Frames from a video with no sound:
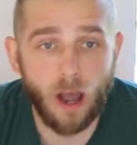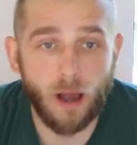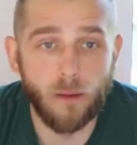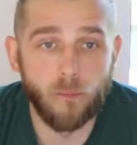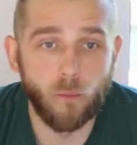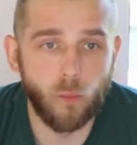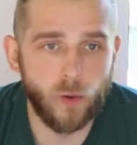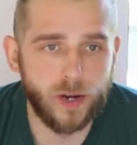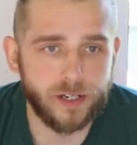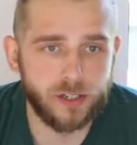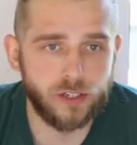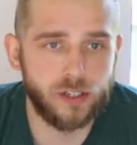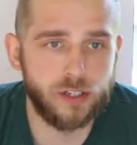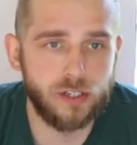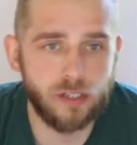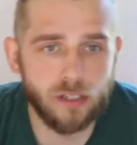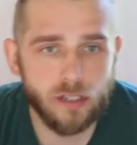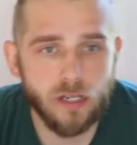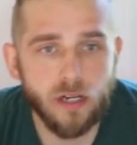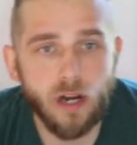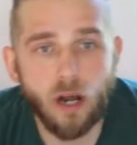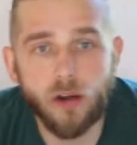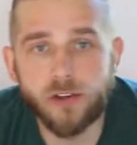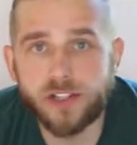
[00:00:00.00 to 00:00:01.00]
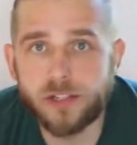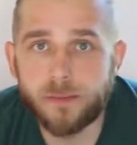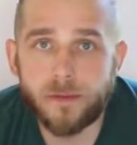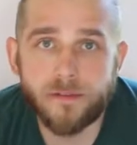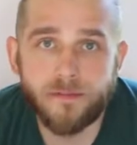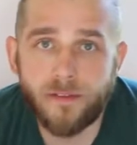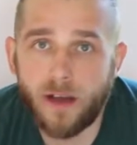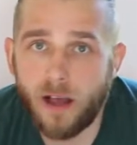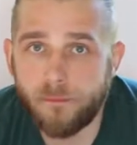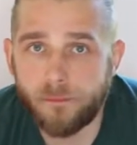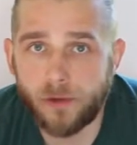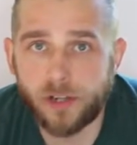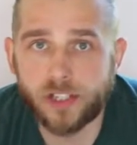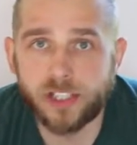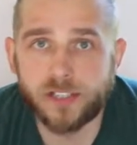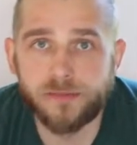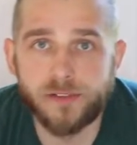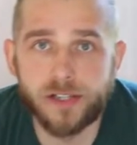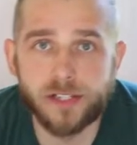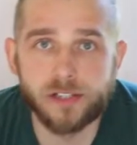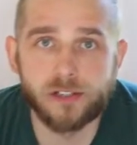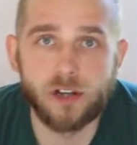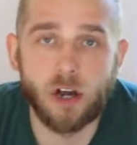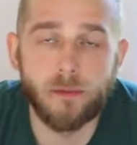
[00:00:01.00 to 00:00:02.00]
which, you know, to be fair, most of
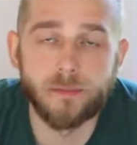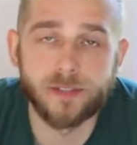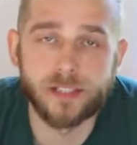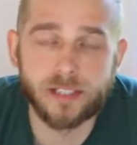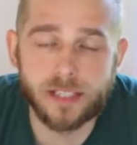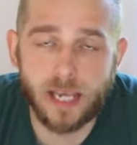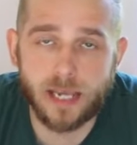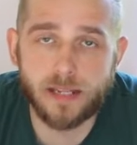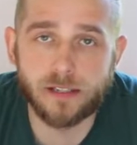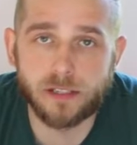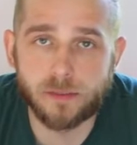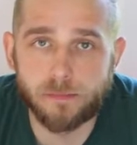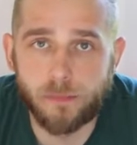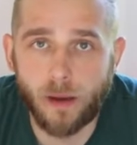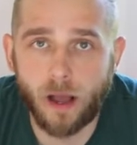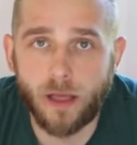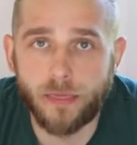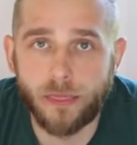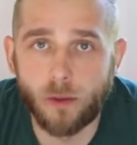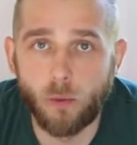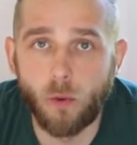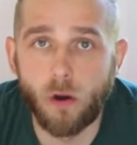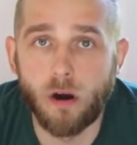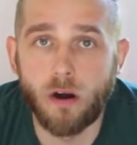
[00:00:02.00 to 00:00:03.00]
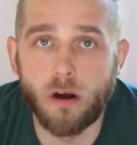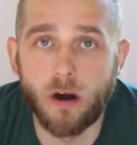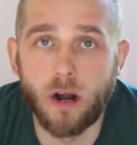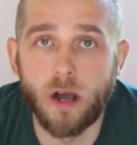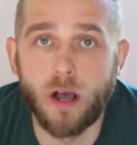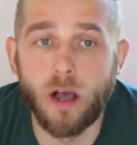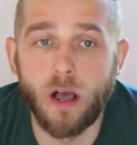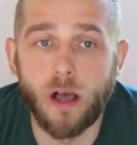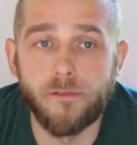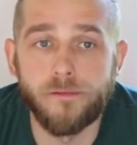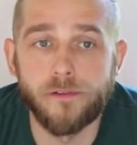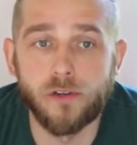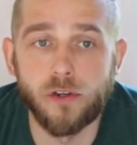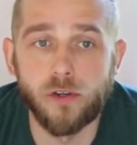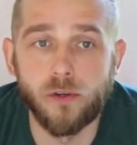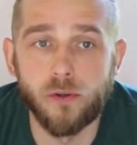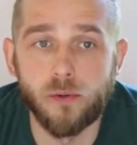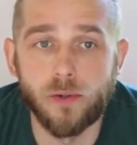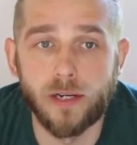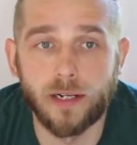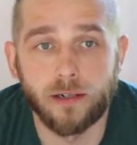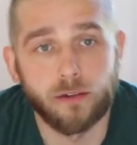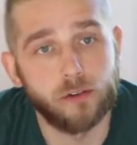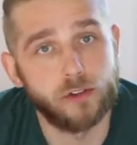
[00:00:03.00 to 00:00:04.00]
it is common sense, but there were a
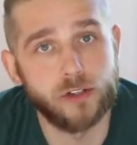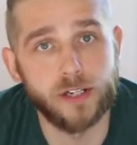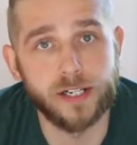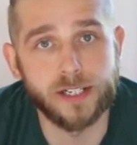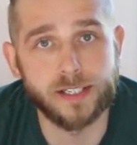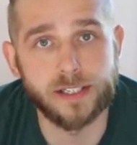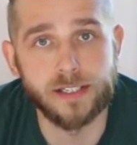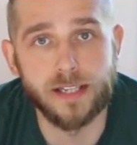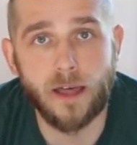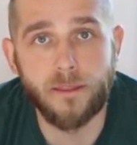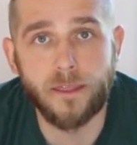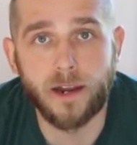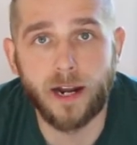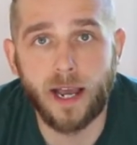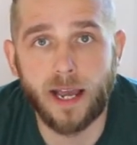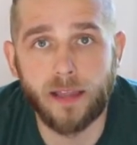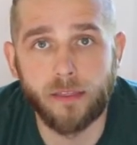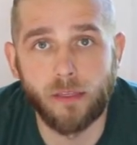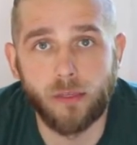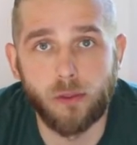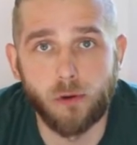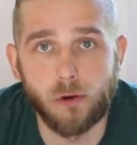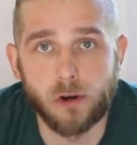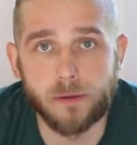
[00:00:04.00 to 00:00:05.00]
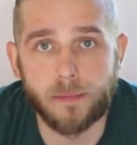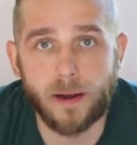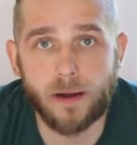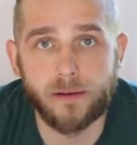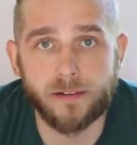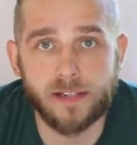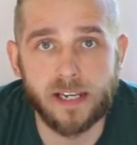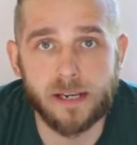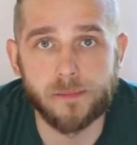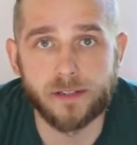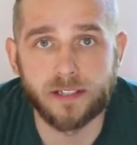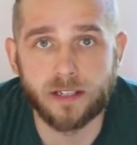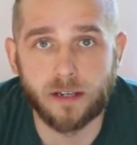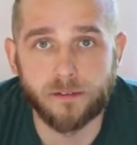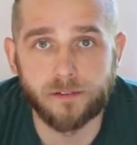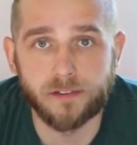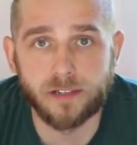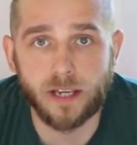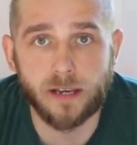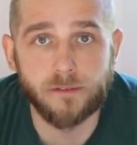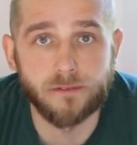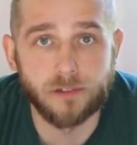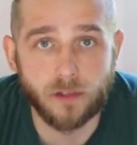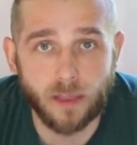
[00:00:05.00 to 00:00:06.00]
few little tricks in there that I hadn't thought about to keep myself
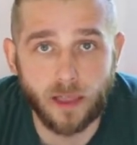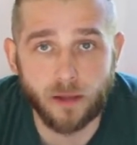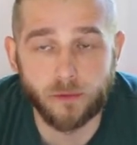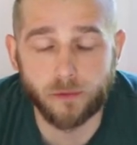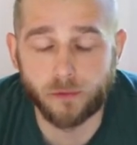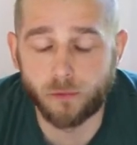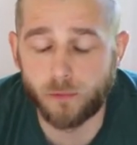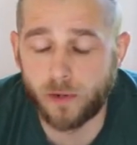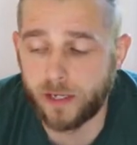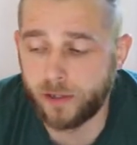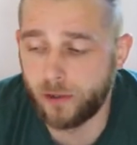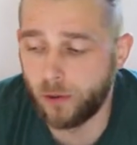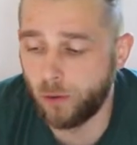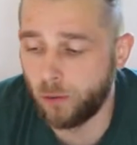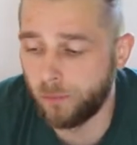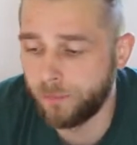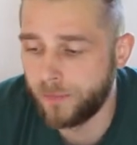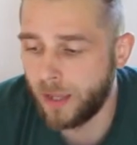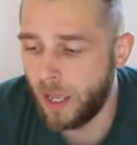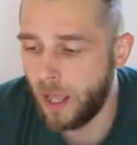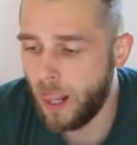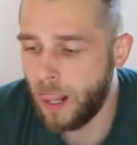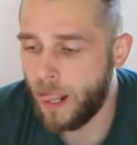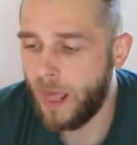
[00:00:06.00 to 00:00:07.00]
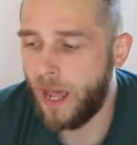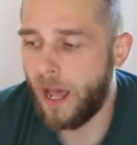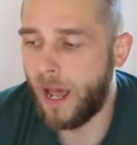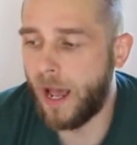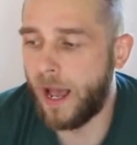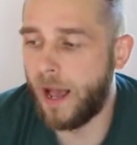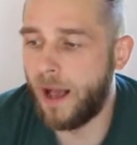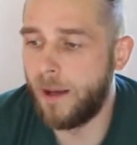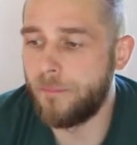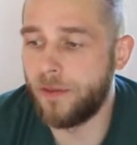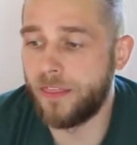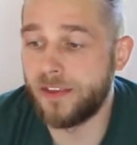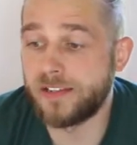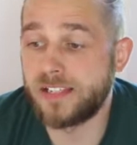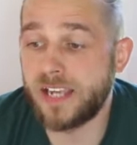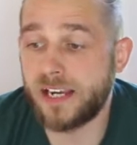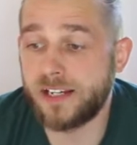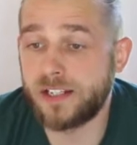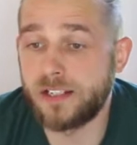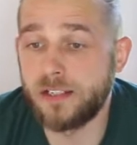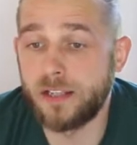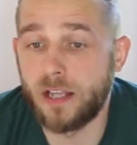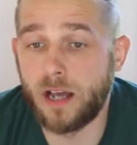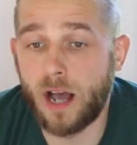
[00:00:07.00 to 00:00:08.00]
safe, so that was really cool. But the
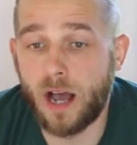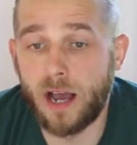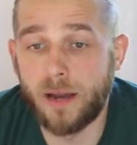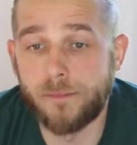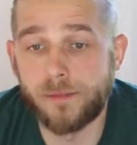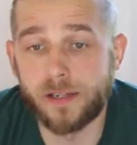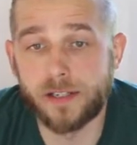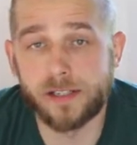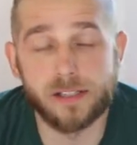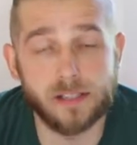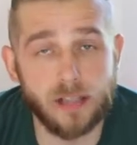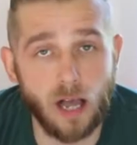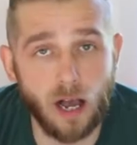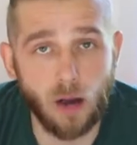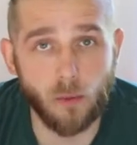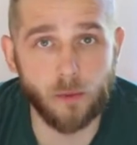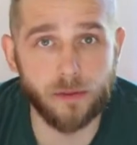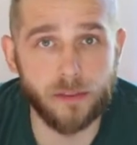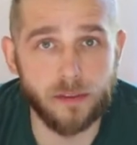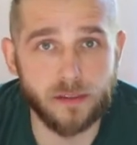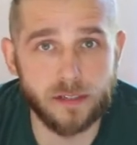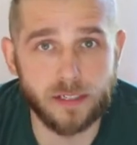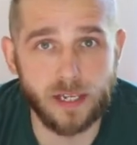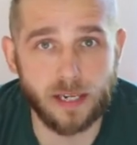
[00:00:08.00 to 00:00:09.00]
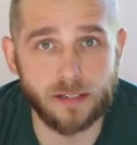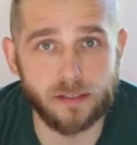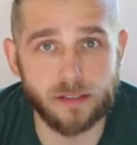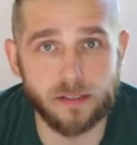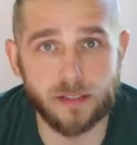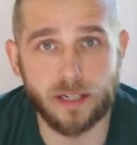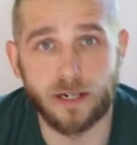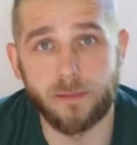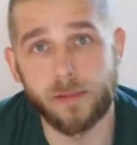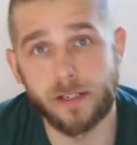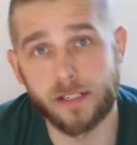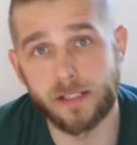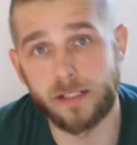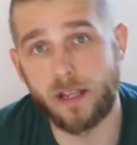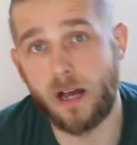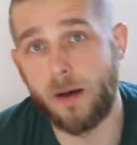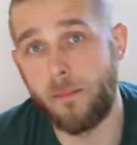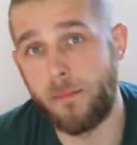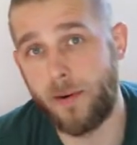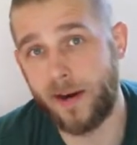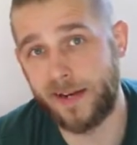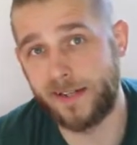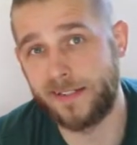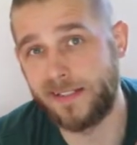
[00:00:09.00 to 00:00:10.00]
section that I'm going to start with and the section that I'm going to
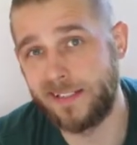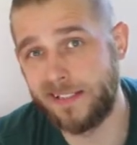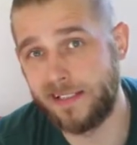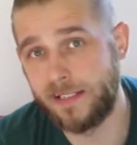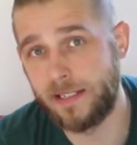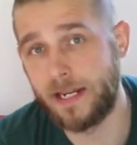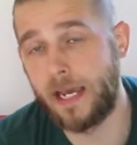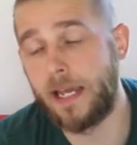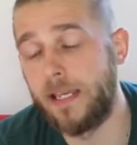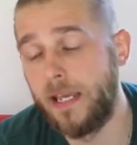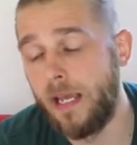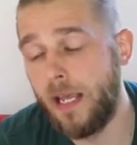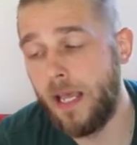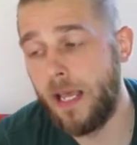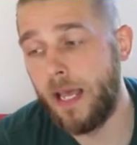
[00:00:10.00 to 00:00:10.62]
start practicing today